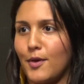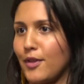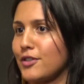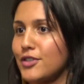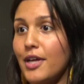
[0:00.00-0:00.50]
go
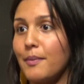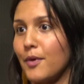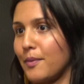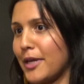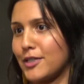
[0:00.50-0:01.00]
to the gym
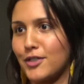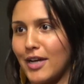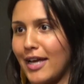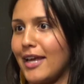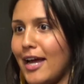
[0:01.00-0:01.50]
or make sure
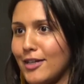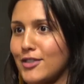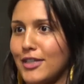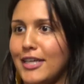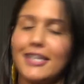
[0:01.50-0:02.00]
I
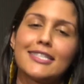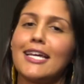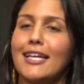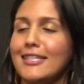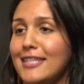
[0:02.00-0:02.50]
actually
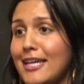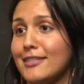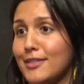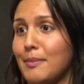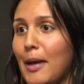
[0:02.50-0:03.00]
attend,
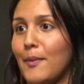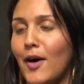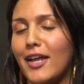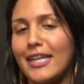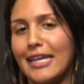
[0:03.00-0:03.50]
attend to my
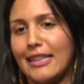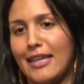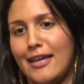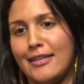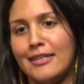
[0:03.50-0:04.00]
body. And
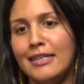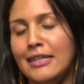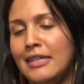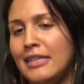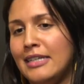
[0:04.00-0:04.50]
then
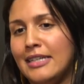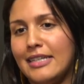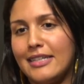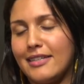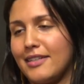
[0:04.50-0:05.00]

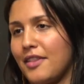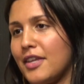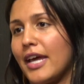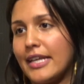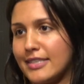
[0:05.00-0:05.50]

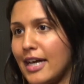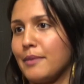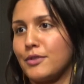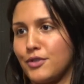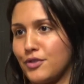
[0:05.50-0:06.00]
the
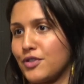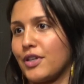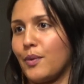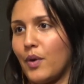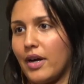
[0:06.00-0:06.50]
nighttime is
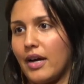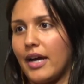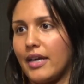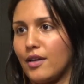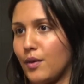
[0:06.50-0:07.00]
usually where
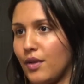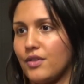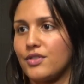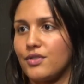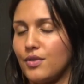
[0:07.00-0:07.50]
I go to
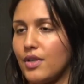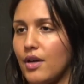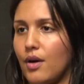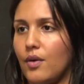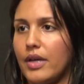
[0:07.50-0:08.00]
the
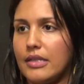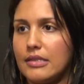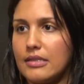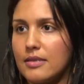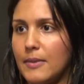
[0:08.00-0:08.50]
studio
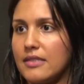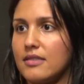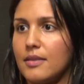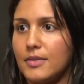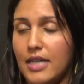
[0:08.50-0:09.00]
and spend
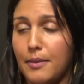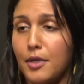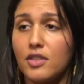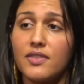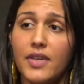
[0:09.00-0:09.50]
some time
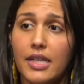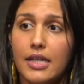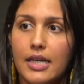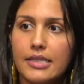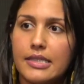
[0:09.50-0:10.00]

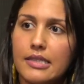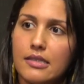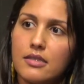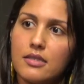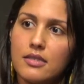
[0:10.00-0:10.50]
cultivating
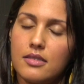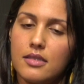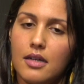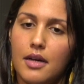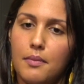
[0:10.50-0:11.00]
ideas.
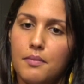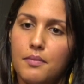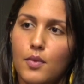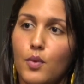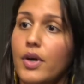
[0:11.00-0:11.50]

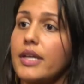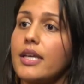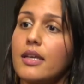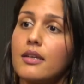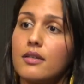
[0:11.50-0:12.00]
Um,
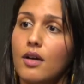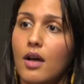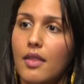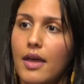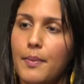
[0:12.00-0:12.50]
working
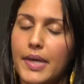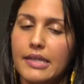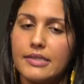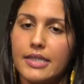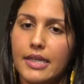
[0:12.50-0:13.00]
on that
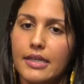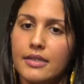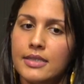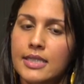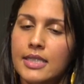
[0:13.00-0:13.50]
painting